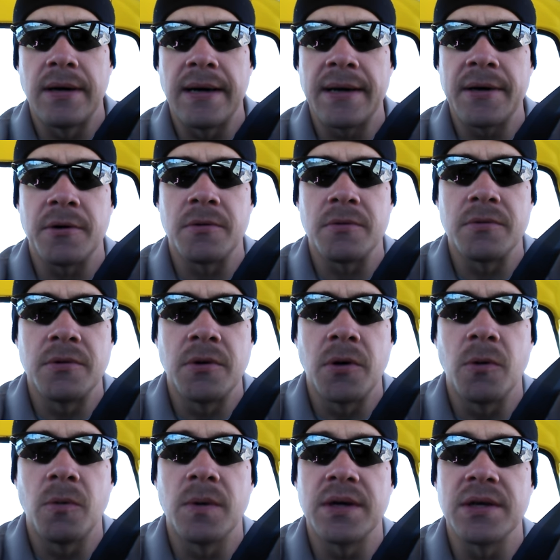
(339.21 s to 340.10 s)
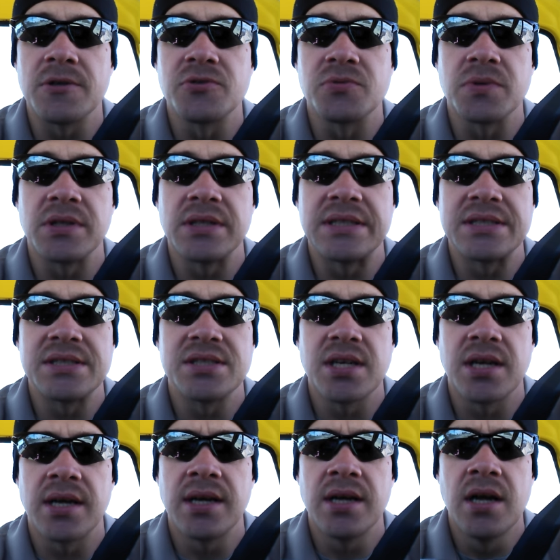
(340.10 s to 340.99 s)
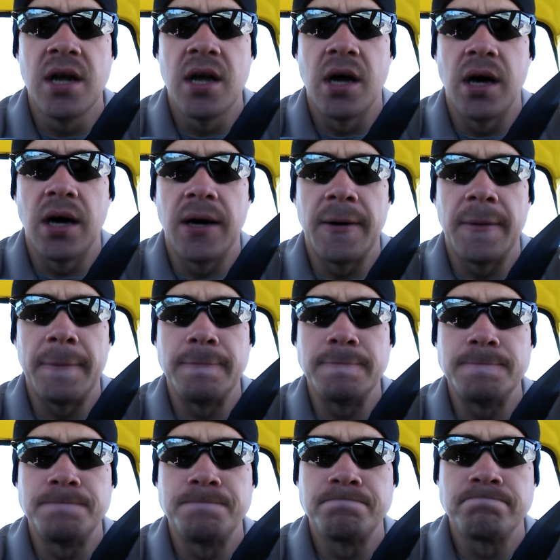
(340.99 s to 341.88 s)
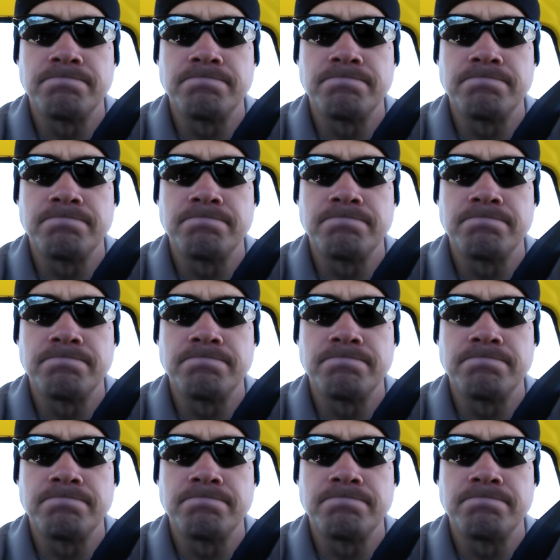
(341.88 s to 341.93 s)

i don't know what else really to say um,